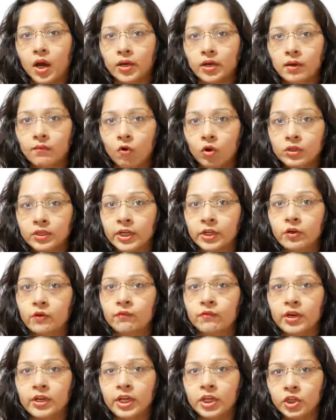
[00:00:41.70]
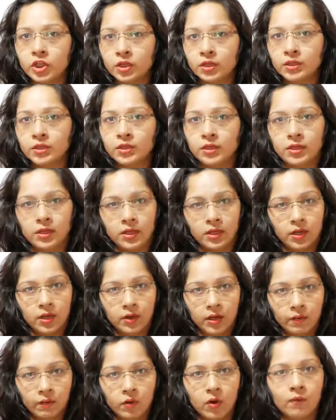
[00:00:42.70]
under what set of conditions
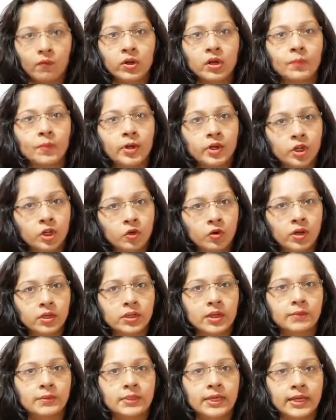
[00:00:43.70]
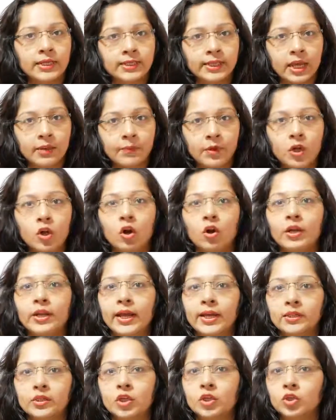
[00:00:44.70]
what a particular substance can be called
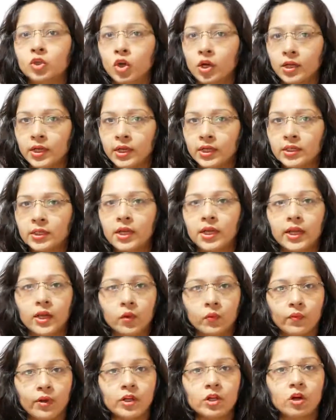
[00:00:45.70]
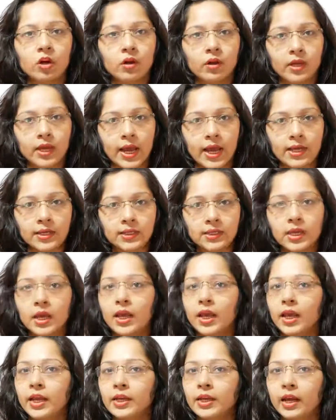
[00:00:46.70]
as solid, liquid or gas.
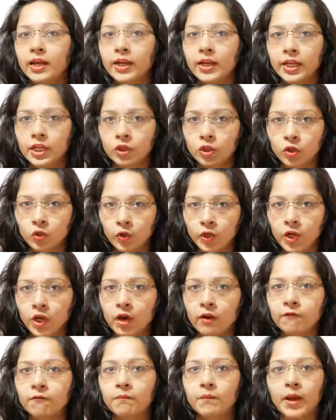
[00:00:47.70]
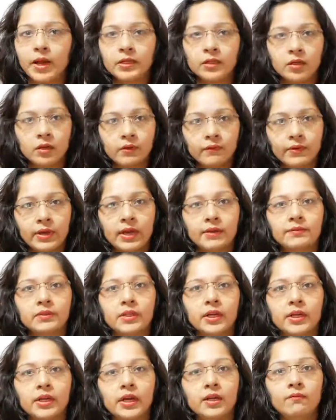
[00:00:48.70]
In kinetic theory of matter we have
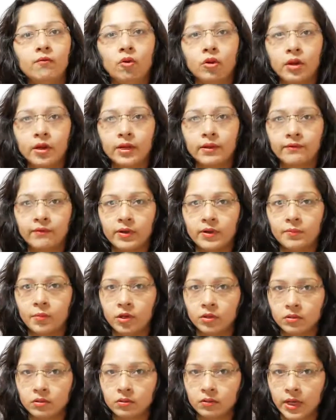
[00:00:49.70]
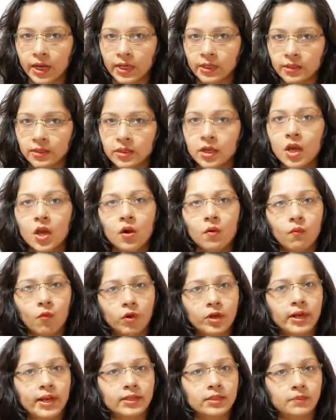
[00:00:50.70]
studied what are different postulates,
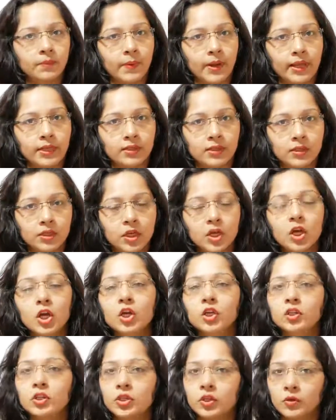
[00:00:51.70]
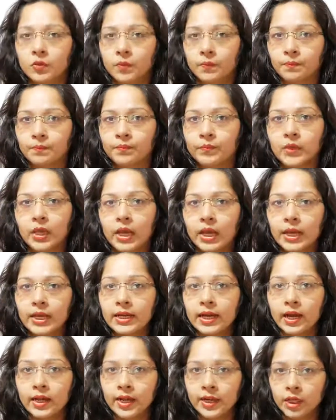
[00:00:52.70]
what it explains. So
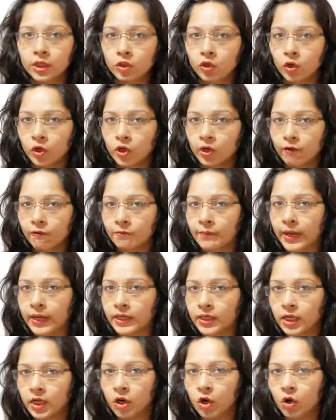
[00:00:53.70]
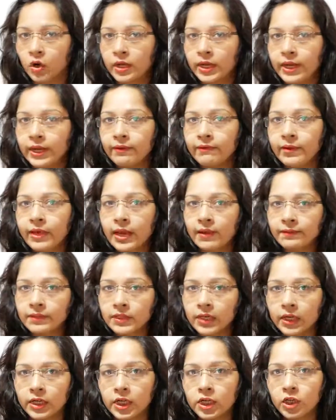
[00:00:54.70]
in kinetic theory of matter already we have
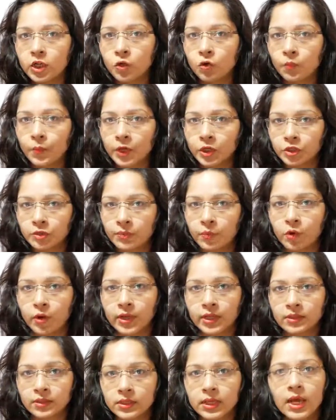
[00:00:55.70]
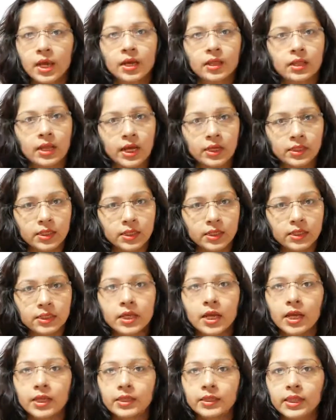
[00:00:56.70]
studied two major points, that
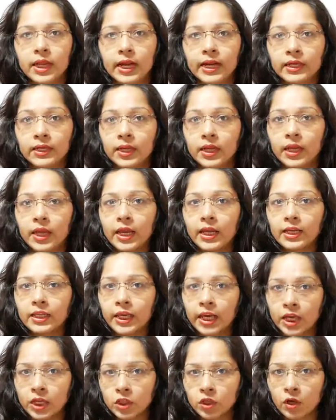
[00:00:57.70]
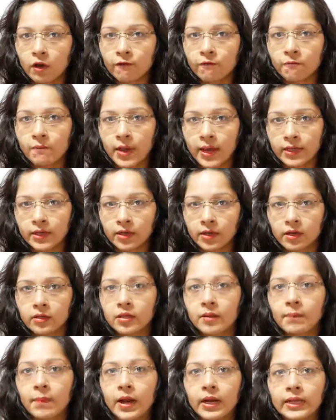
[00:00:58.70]
is that in case of matter
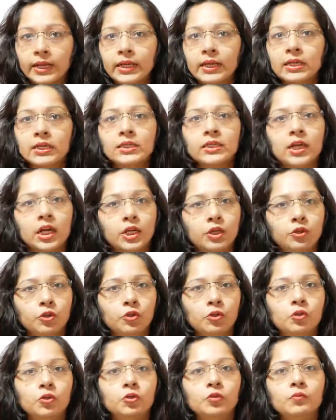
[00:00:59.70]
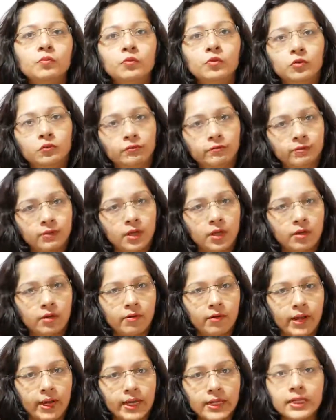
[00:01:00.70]
the particles continue to move,
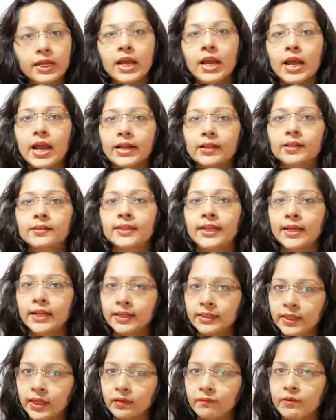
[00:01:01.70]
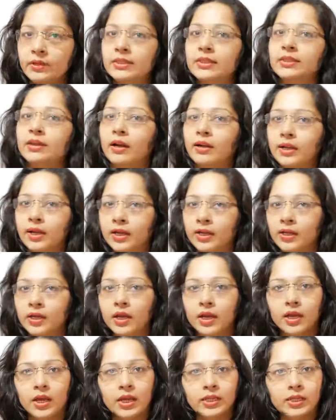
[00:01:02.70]
right? And the second thing we studied
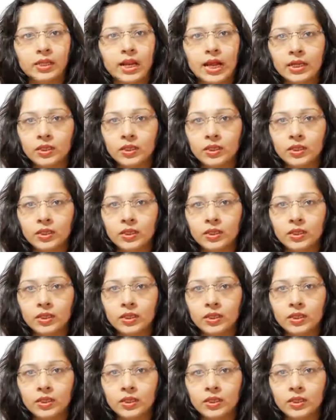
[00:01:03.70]
in the